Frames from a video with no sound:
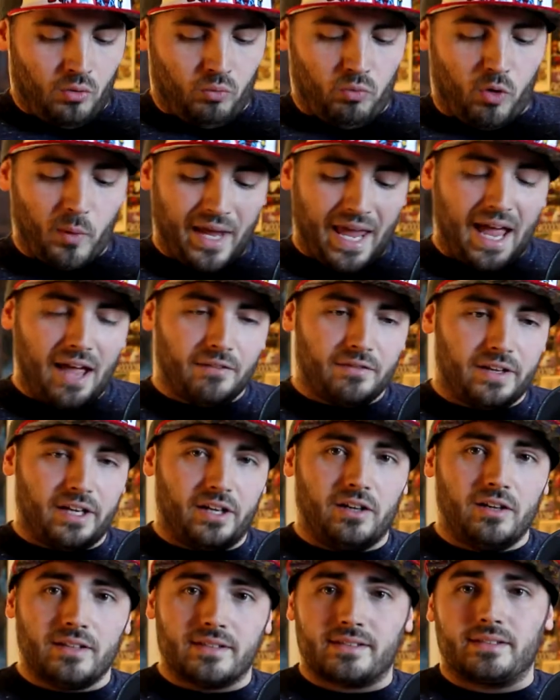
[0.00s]
What we have
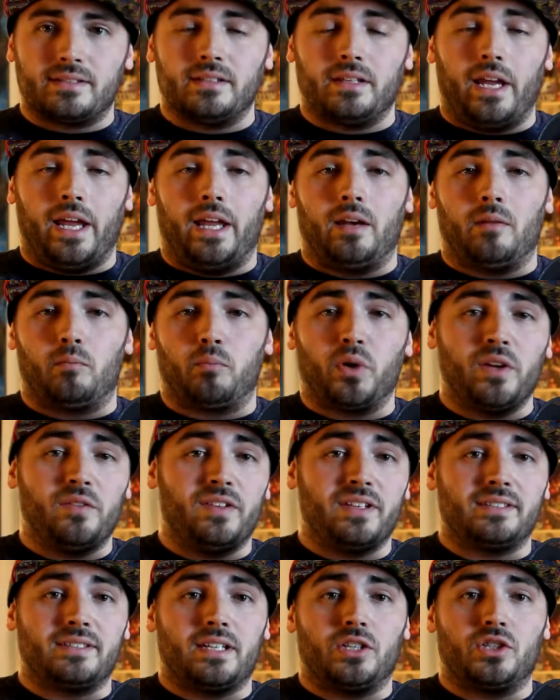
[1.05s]
here is, in
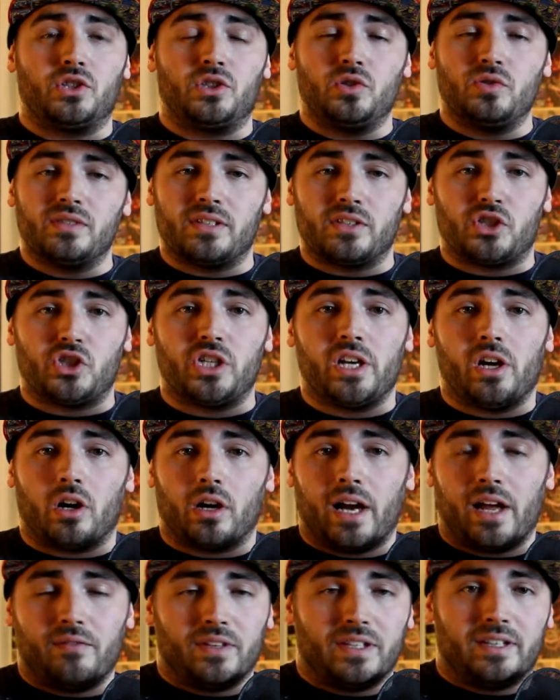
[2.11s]
previous issues, the
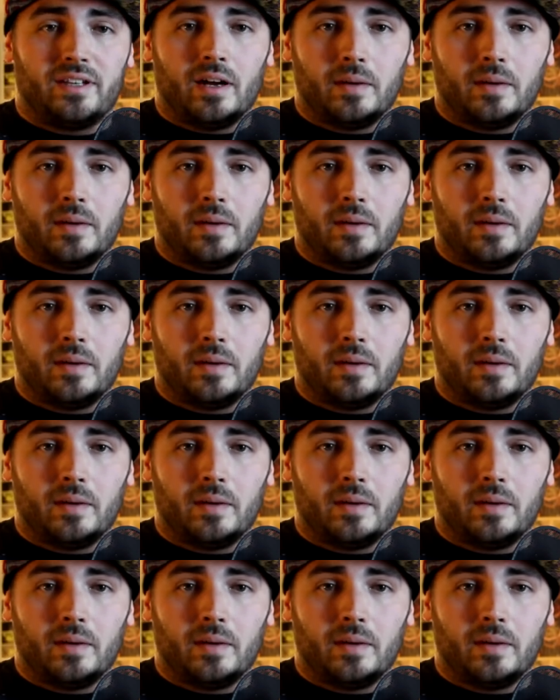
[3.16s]
Shi'ar have